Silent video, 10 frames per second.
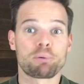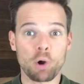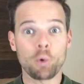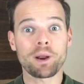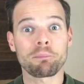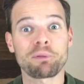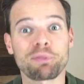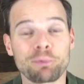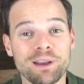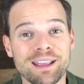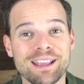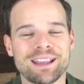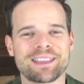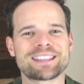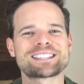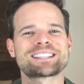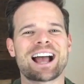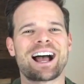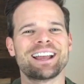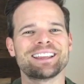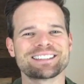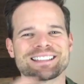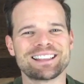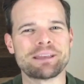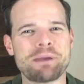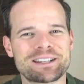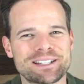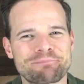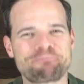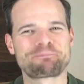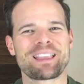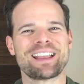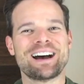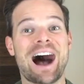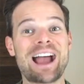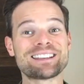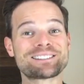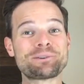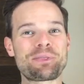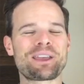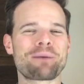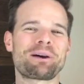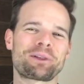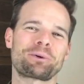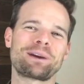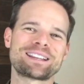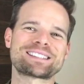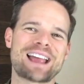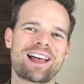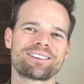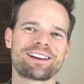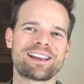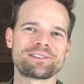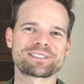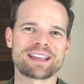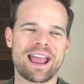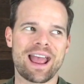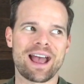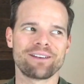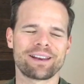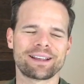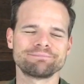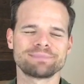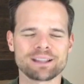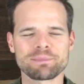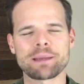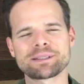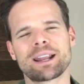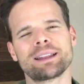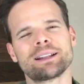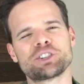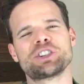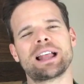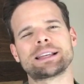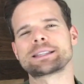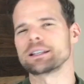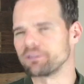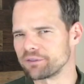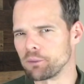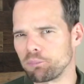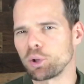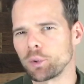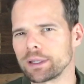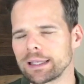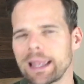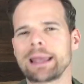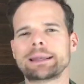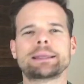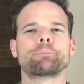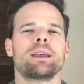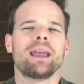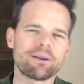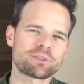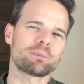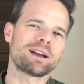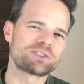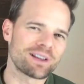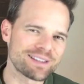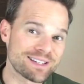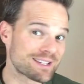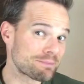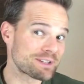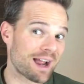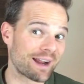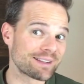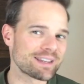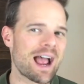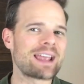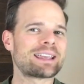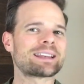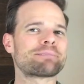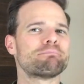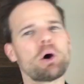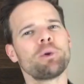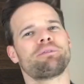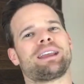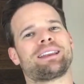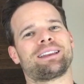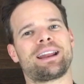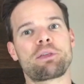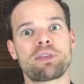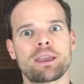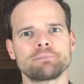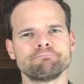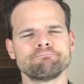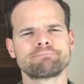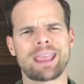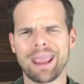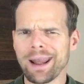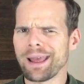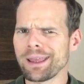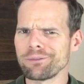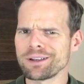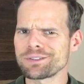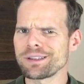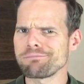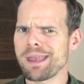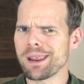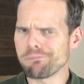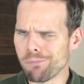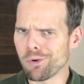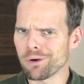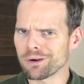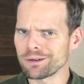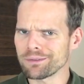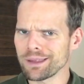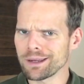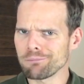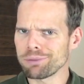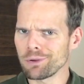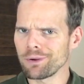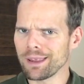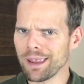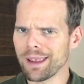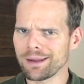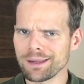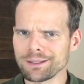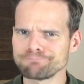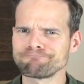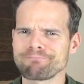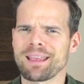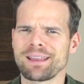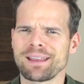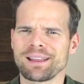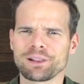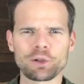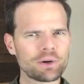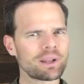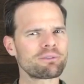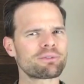Pro number three, the sky is the limit. I do think about the great salary I used to have, and I sometimes get a little jealous of employee Andy. After my jealousy subsides, I get motivated and I think, can I eventually make more than employee Andy? Learning